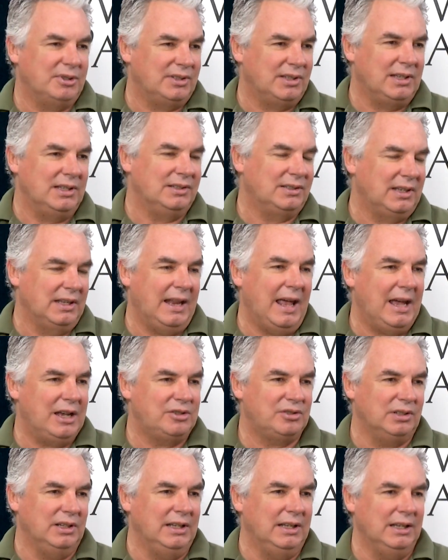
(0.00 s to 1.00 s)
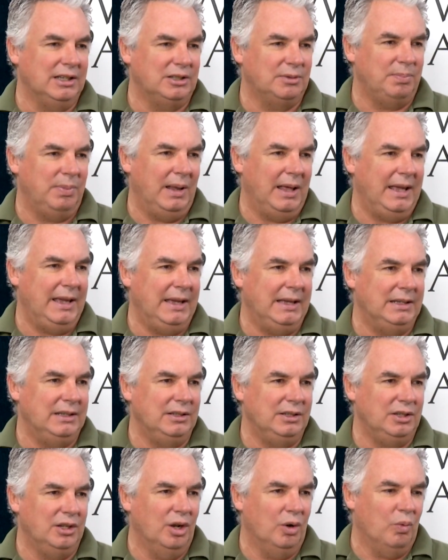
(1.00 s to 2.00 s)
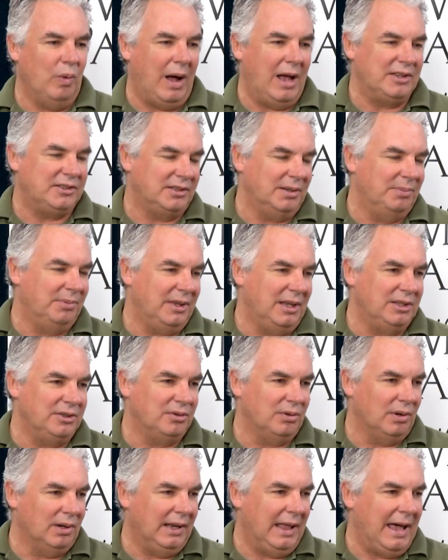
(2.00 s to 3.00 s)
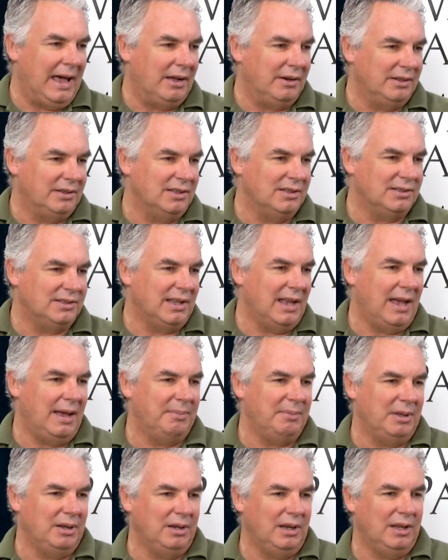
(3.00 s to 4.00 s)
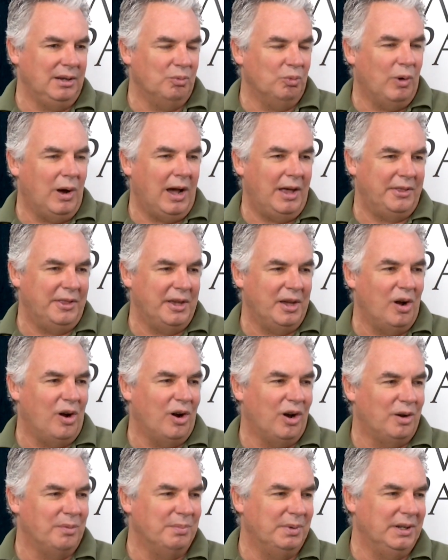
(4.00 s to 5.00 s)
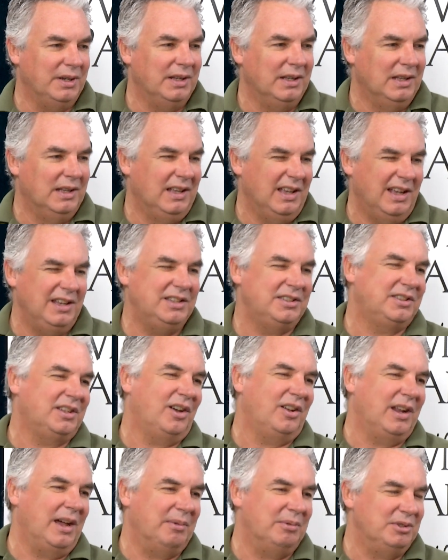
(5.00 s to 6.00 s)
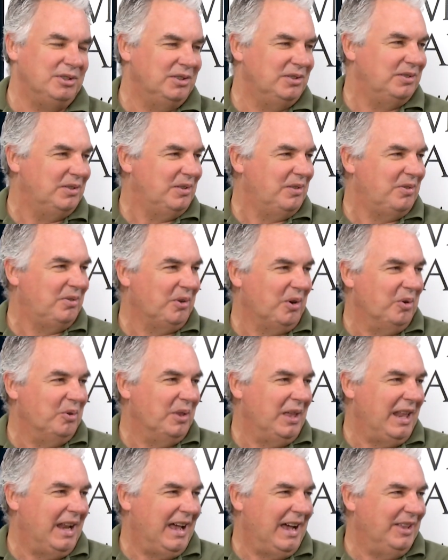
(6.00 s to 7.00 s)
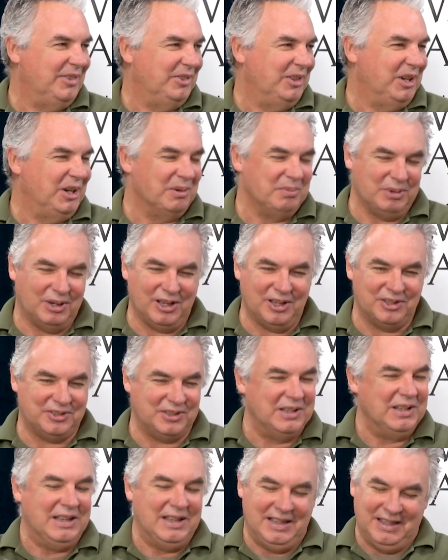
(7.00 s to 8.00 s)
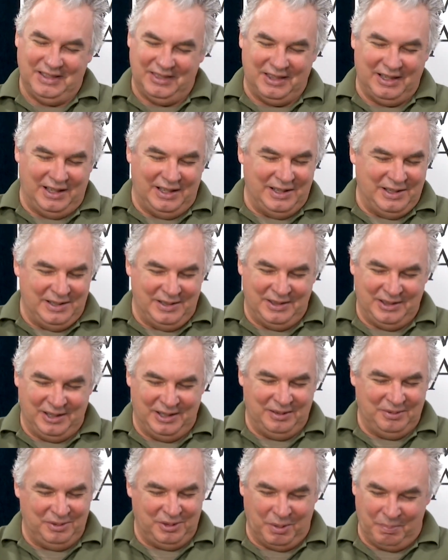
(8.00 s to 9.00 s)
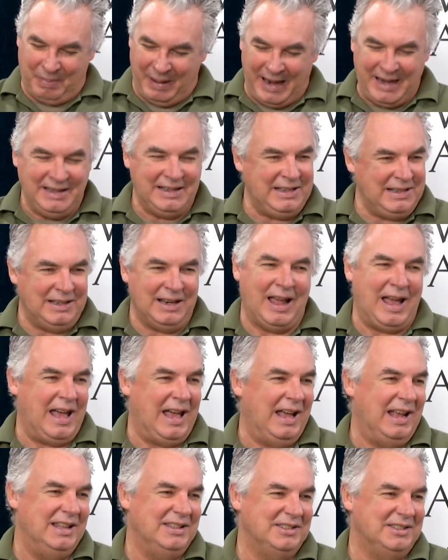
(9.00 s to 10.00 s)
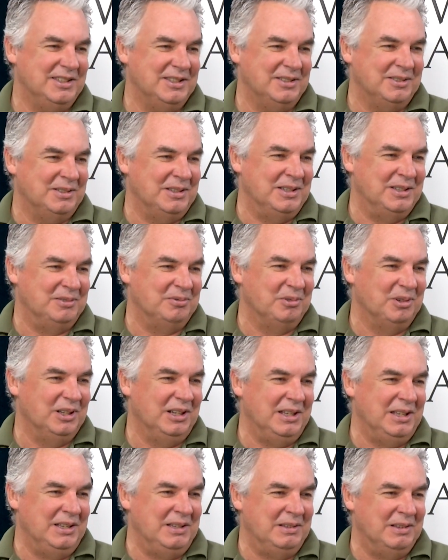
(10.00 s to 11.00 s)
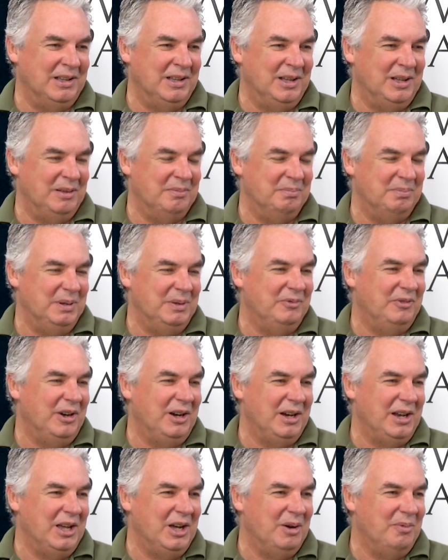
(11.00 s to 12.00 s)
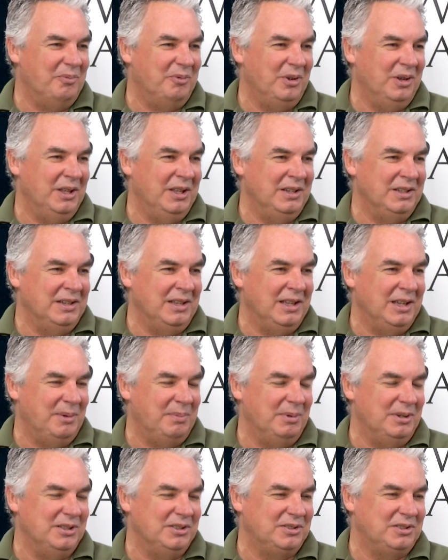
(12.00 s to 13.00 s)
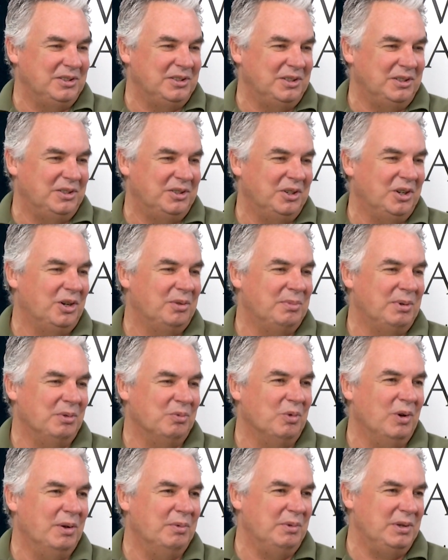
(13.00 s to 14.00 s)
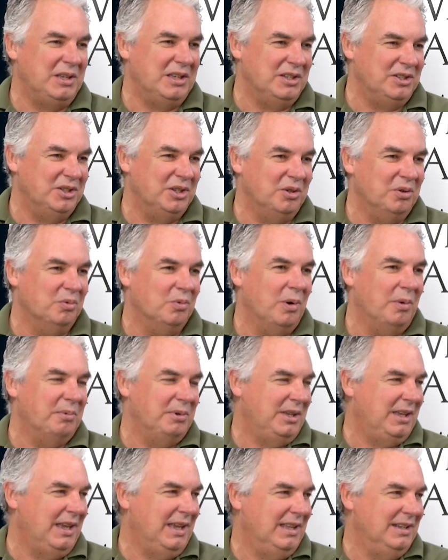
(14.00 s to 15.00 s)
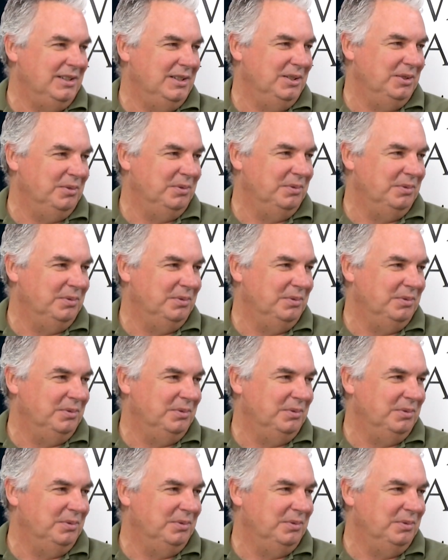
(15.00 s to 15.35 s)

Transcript: sense can actually explain, you know, why some things are allowed at this time and why they aren't. But I just thought I would just throw that out there, because The painted lines is really been very helpful in helping us to determine what we can do and what we can't do.